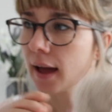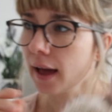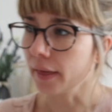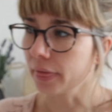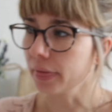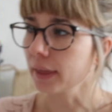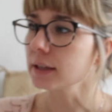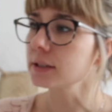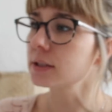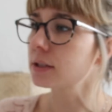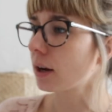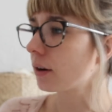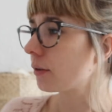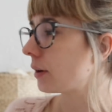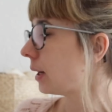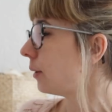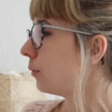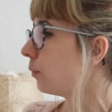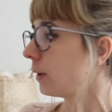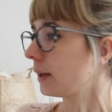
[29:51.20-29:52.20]
I think
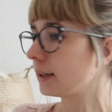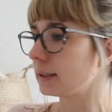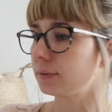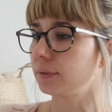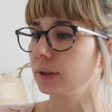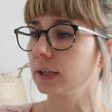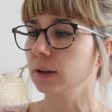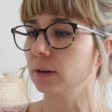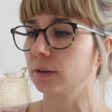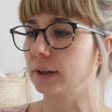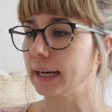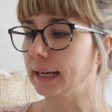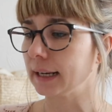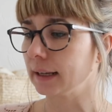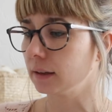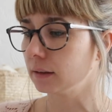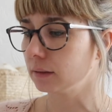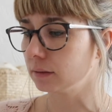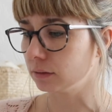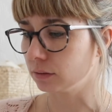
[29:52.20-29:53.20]
Surrey with
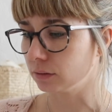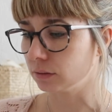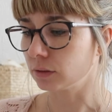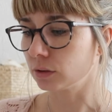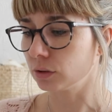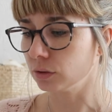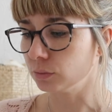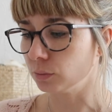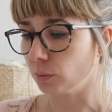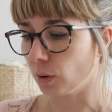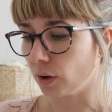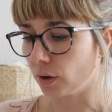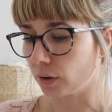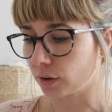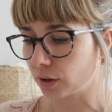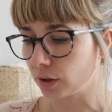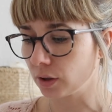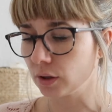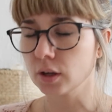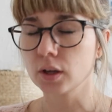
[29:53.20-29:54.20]
fingering could
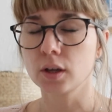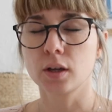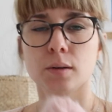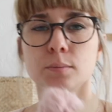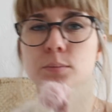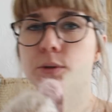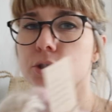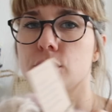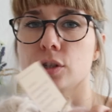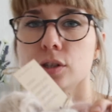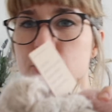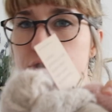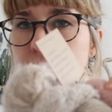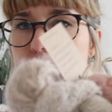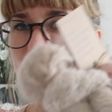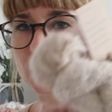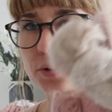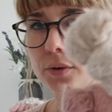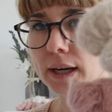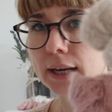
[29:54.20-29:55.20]
work, but just
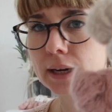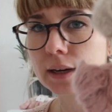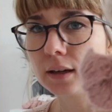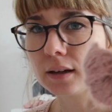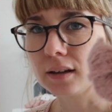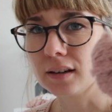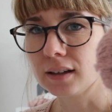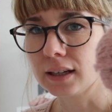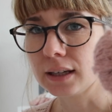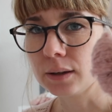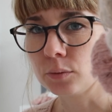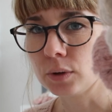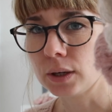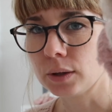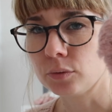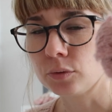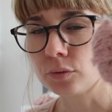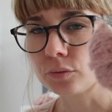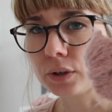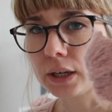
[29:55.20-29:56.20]
sari, it
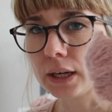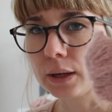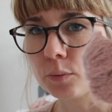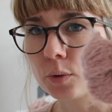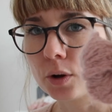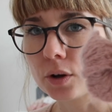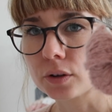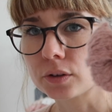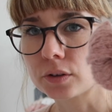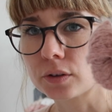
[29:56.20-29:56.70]
won't really work.